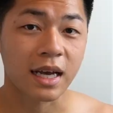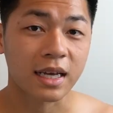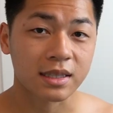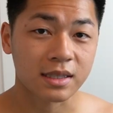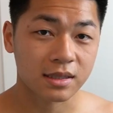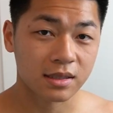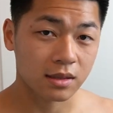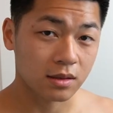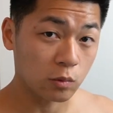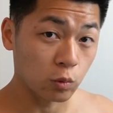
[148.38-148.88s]

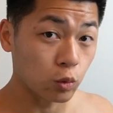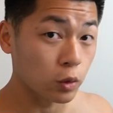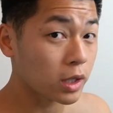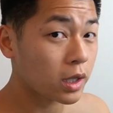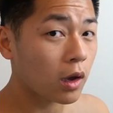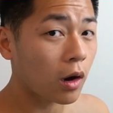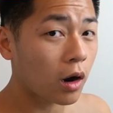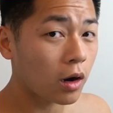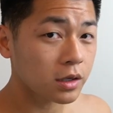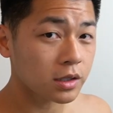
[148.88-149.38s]
That's
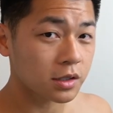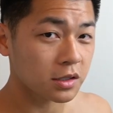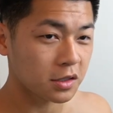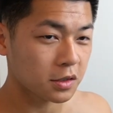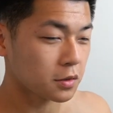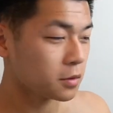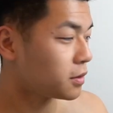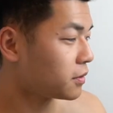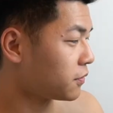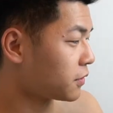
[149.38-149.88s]
really hard to
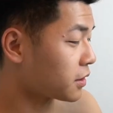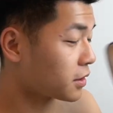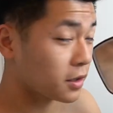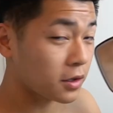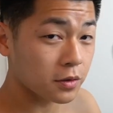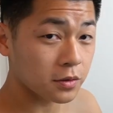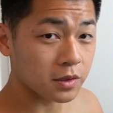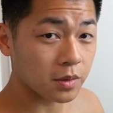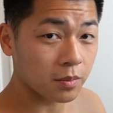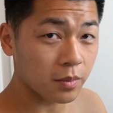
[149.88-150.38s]
do if you're
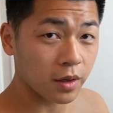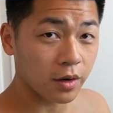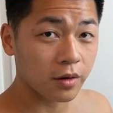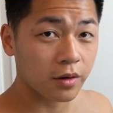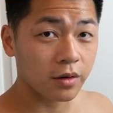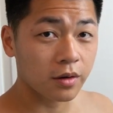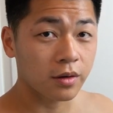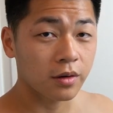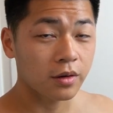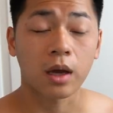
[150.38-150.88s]
gonna use a
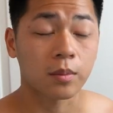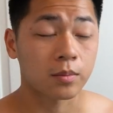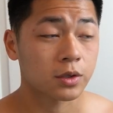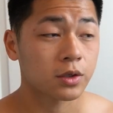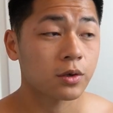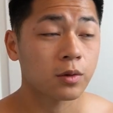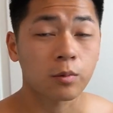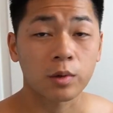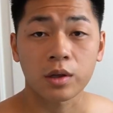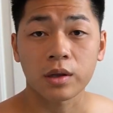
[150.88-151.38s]
mirror. I'm
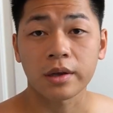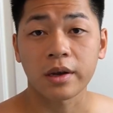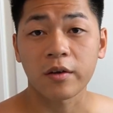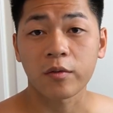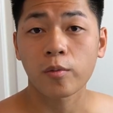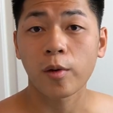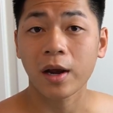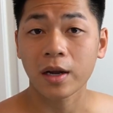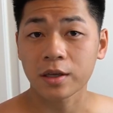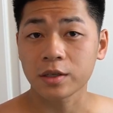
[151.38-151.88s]
sure with
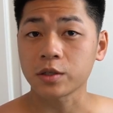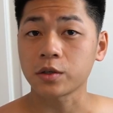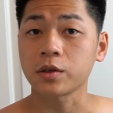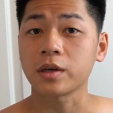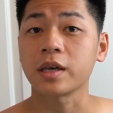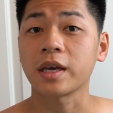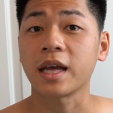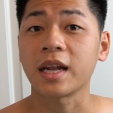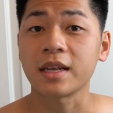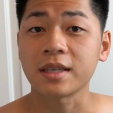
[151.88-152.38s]
enough practice, you
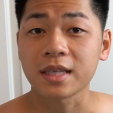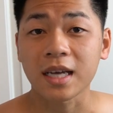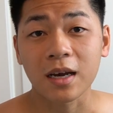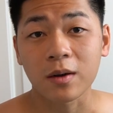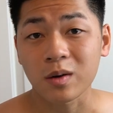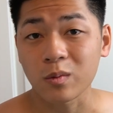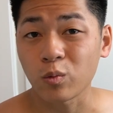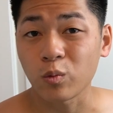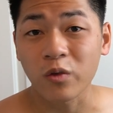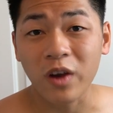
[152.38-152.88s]
can get it
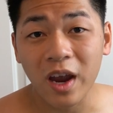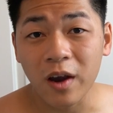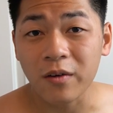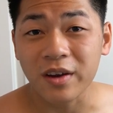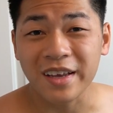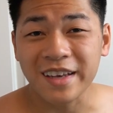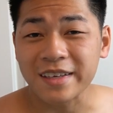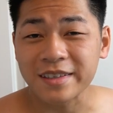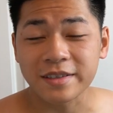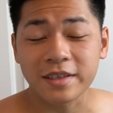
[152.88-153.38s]
down
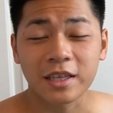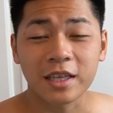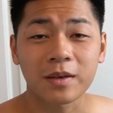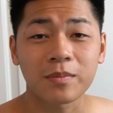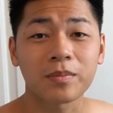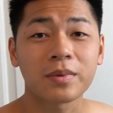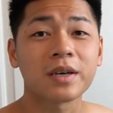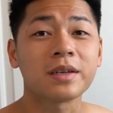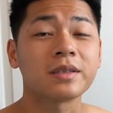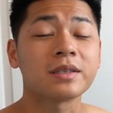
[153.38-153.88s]
very
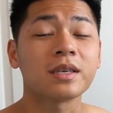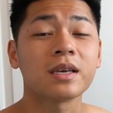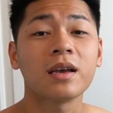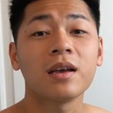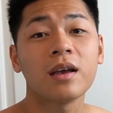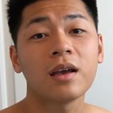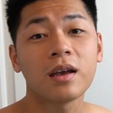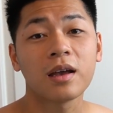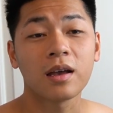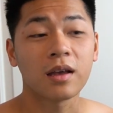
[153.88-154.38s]
easily, but
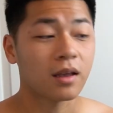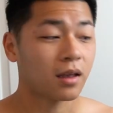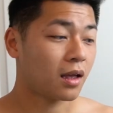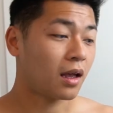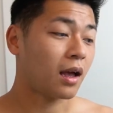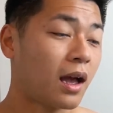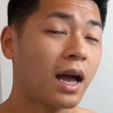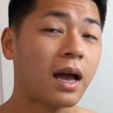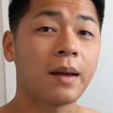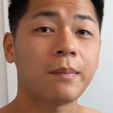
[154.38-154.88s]

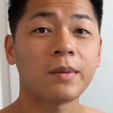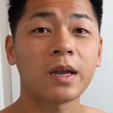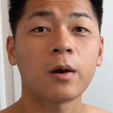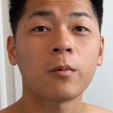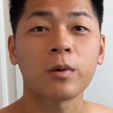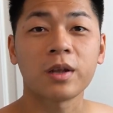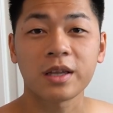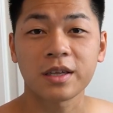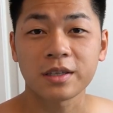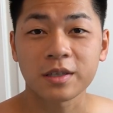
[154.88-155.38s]
I'm
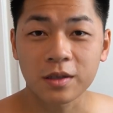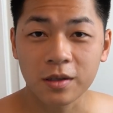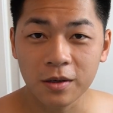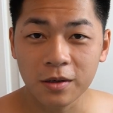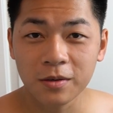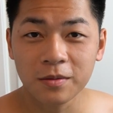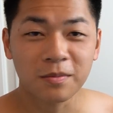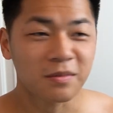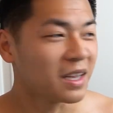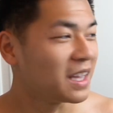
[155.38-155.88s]
not willing to
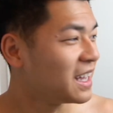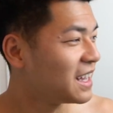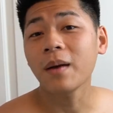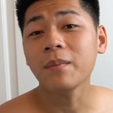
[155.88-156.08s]
learn.